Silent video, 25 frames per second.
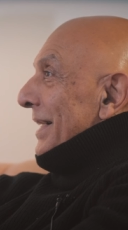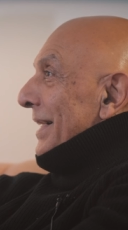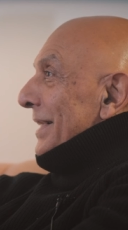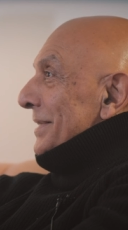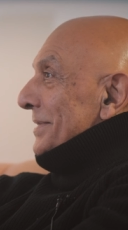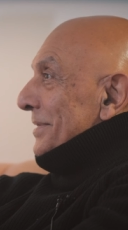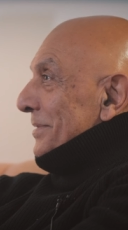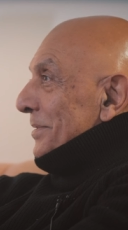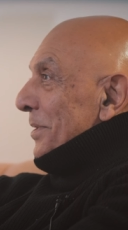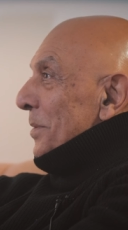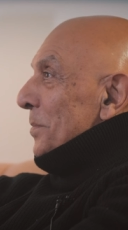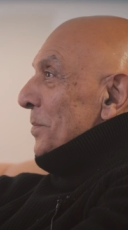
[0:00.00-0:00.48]

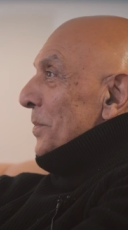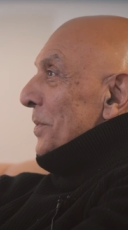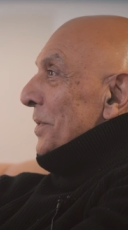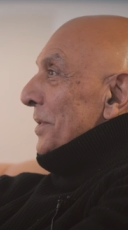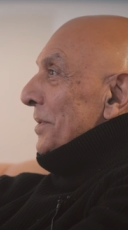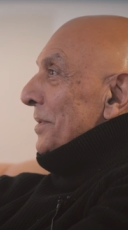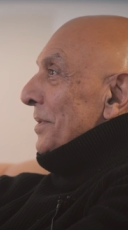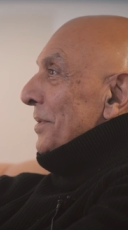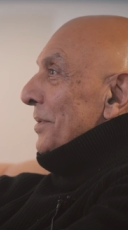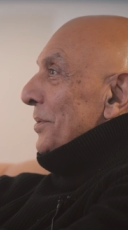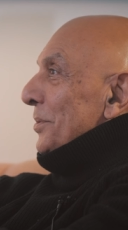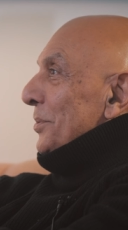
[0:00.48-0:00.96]
as
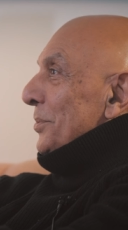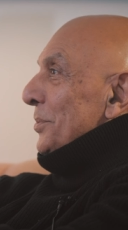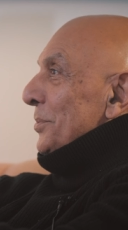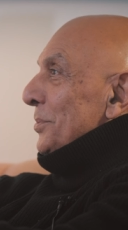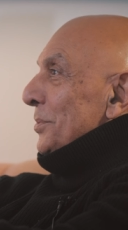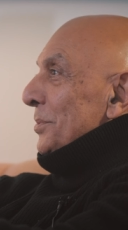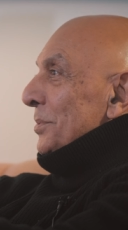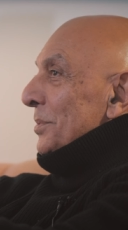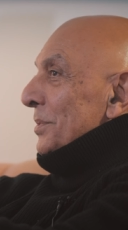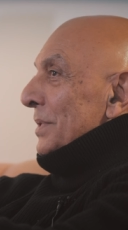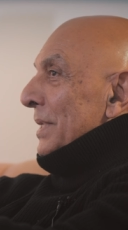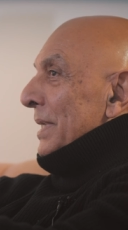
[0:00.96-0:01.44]
someone
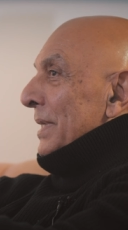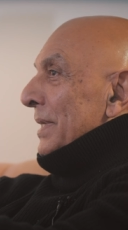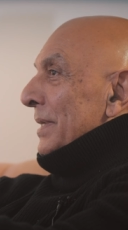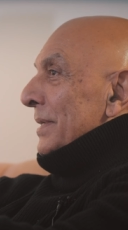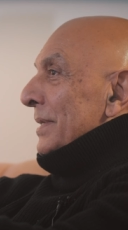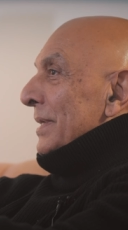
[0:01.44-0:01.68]
who,